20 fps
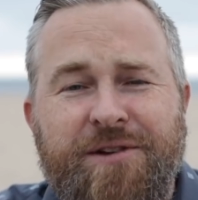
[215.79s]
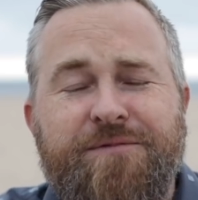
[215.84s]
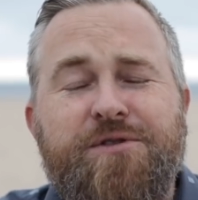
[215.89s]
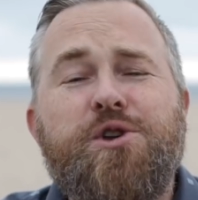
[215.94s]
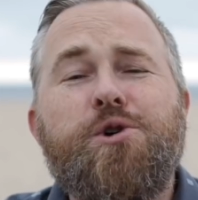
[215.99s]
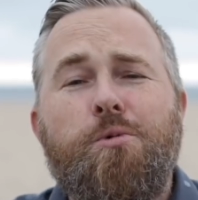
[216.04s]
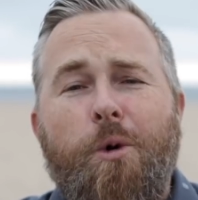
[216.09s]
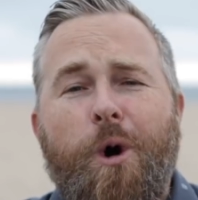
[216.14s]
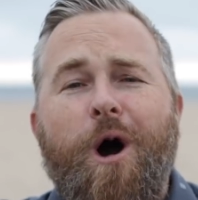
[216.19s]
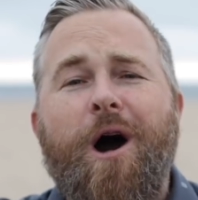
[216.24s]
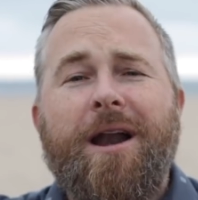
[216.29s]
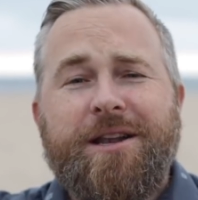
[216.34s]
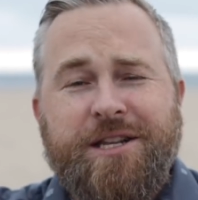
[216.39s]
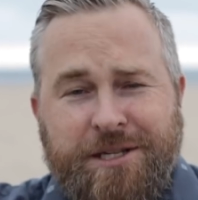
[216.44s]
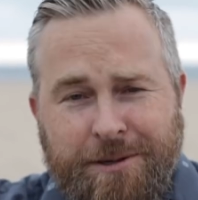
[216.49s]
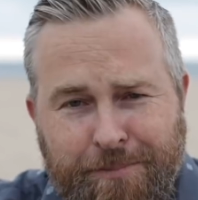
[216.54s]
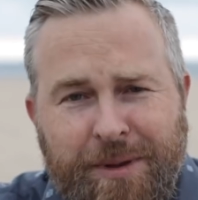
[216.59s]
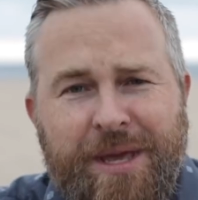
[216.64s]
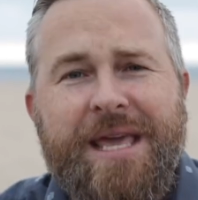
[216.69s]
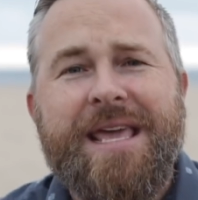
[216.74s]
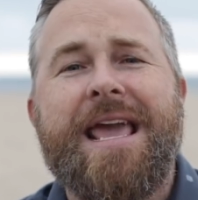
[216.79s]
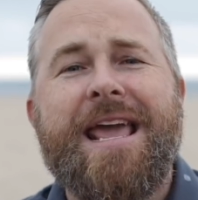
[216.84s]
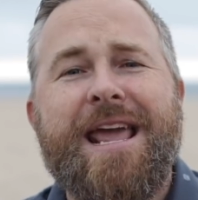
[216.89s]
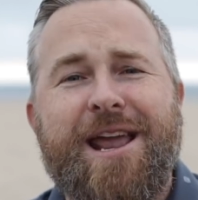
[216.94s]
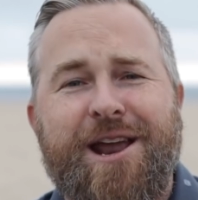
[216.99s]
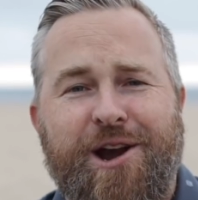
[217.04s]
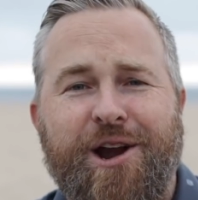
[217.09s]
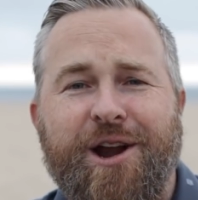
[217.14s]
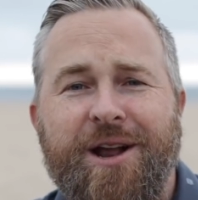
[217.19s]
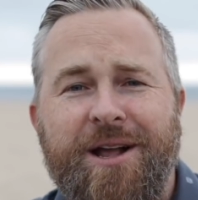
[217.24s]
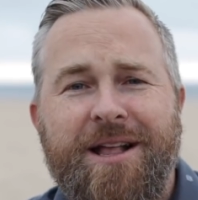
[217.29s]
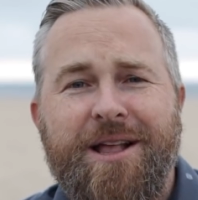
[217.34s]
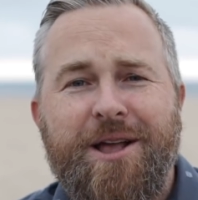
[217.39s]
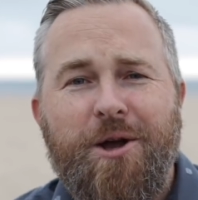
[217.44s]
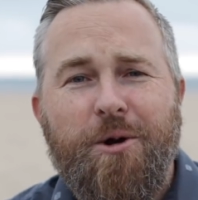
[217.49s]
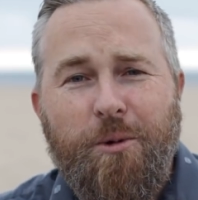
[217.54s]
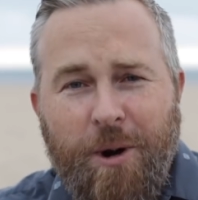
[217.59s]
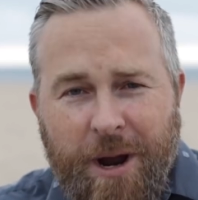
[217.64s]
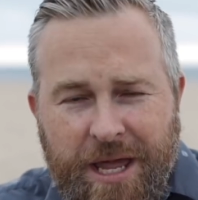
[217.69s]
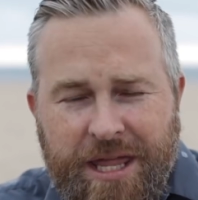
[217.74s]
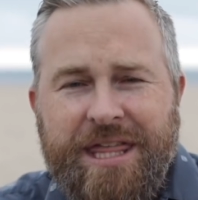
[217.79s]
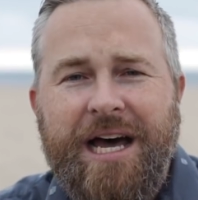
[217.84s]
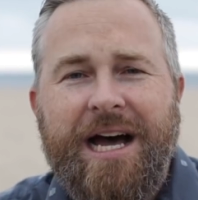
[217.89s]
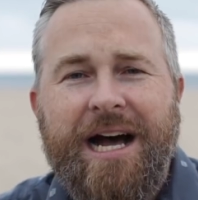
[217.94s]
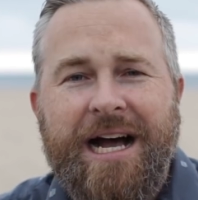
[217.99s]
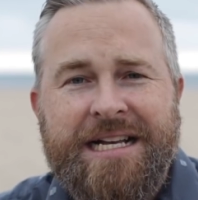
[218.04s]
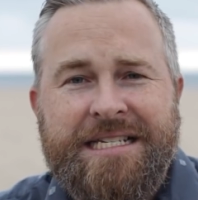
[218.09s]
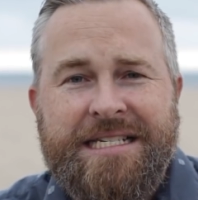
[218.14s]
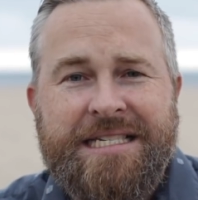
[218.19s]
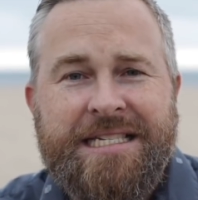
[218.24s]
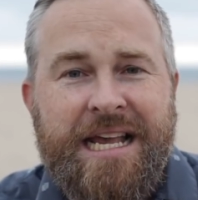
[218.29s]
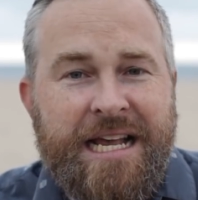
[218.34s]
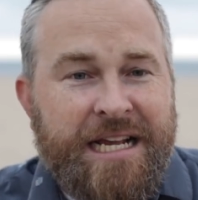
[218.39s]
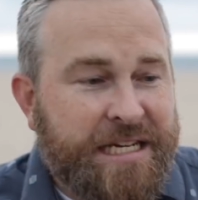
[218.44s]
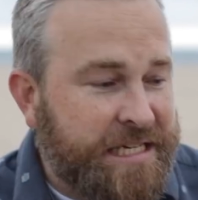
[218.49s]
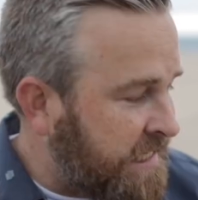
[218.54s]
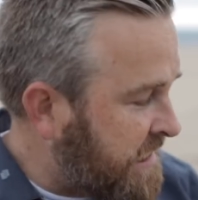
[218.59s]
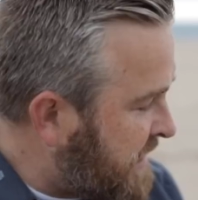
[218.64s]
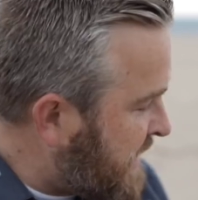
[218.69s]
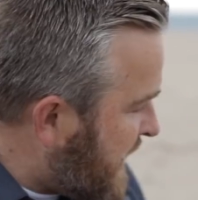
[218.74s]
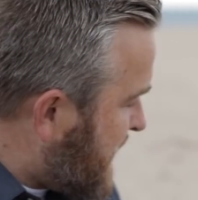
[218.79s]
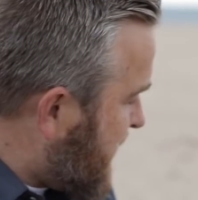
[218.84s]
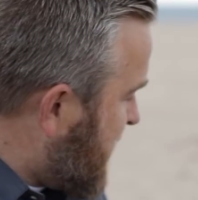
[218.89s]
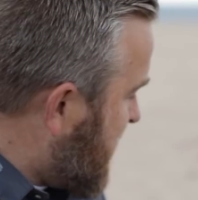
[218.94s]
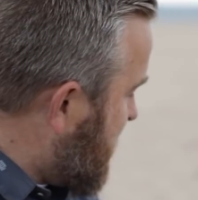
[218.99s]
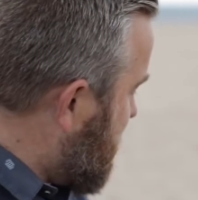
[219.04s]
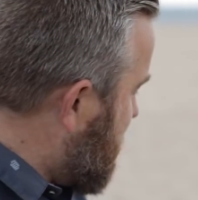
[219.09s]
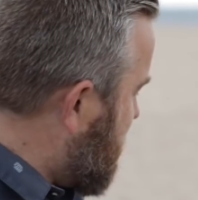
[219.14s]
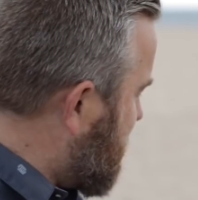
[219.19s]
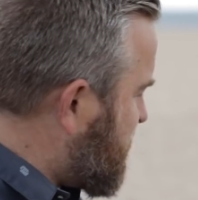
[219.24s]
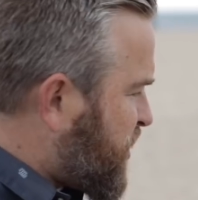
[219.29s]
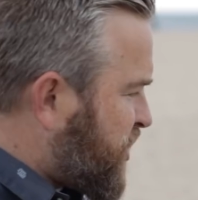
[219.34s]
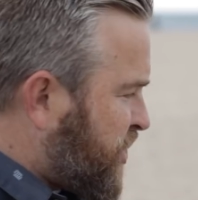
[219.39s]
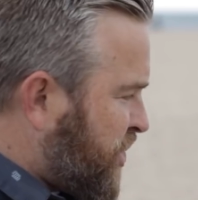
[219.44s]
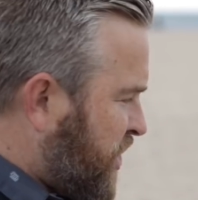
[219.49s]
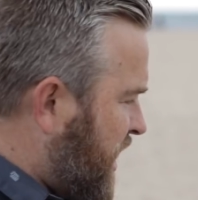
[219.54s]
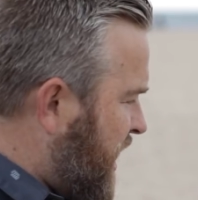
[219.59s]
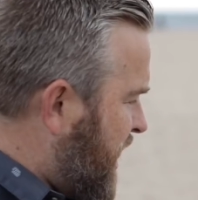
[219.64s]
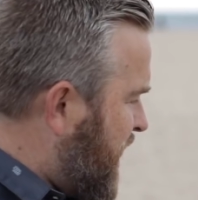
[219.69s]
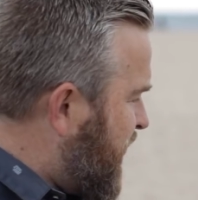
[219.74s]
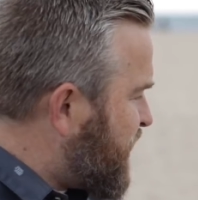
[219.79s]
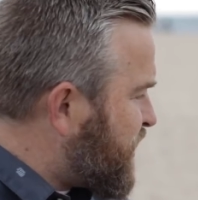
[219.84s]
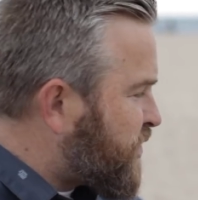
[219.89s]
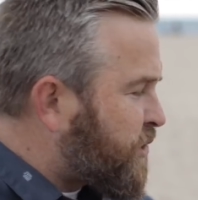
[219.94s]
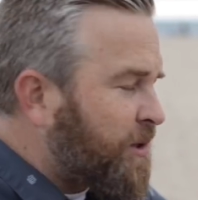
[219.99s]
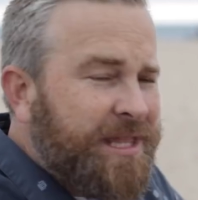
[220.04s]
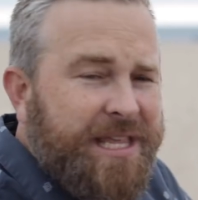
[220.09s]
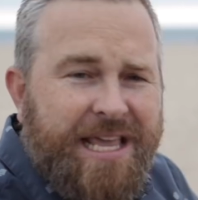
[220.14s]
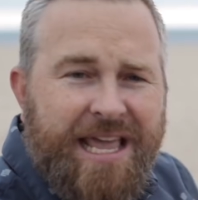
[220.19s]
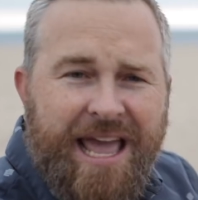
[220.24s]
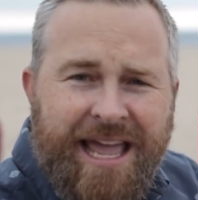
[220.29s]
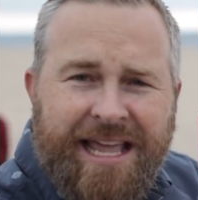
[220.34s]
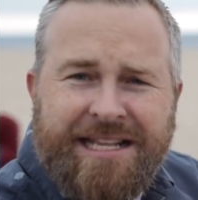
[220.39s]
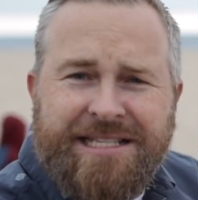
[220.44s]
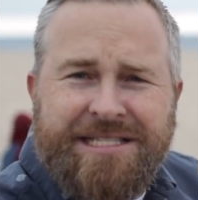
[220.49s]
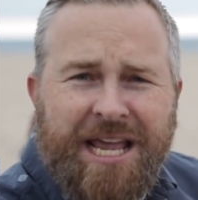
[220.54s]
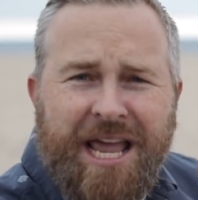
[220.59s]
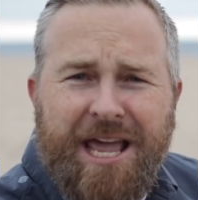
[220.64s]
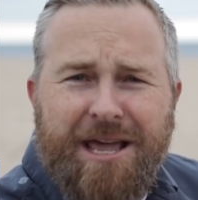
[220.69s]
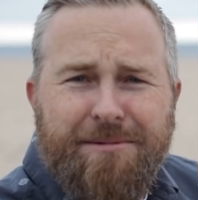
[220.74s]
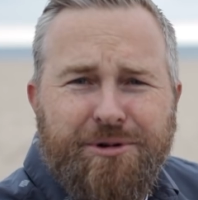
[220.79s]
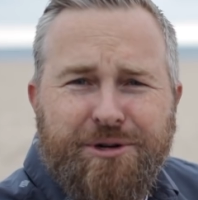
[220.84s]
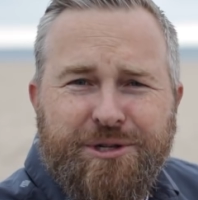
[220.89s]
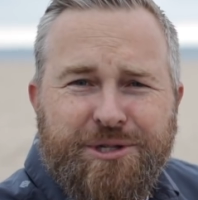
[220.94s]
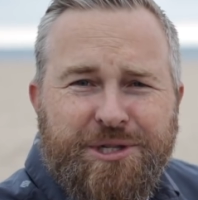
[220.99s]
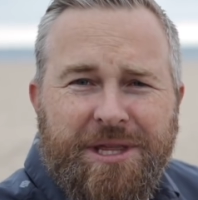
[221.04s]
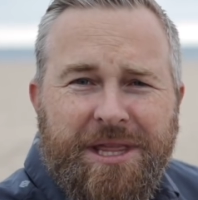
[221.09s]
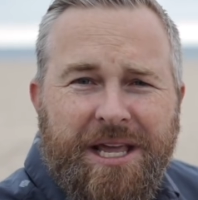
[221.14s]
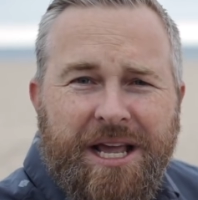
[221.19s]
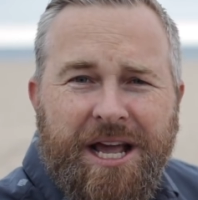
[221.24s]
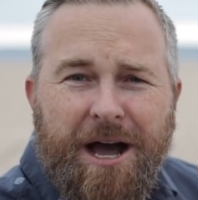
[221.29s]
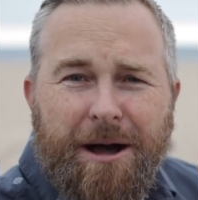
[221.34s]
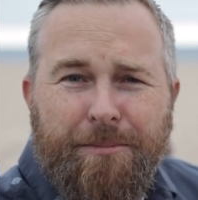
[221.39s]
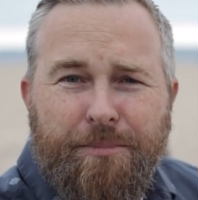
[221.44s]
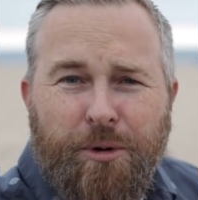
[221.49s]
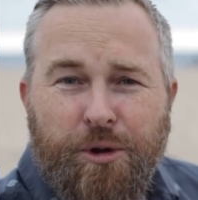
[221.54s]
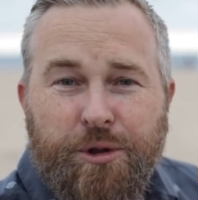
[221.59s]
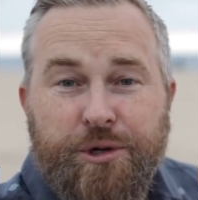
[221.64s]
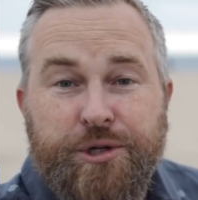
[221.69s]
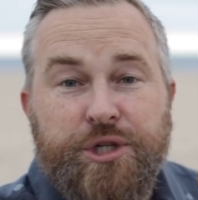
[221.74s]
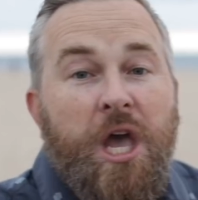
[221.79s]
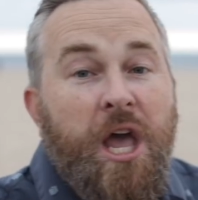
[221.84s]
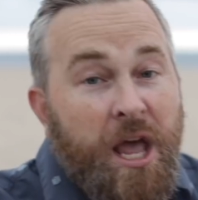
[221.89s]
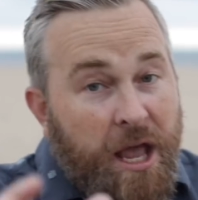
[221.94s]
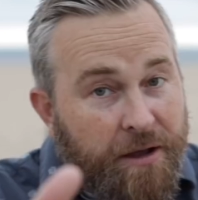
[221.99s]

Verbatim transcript: If you want to be here, with us, sitting in these chairs with the end tables and the cup holders.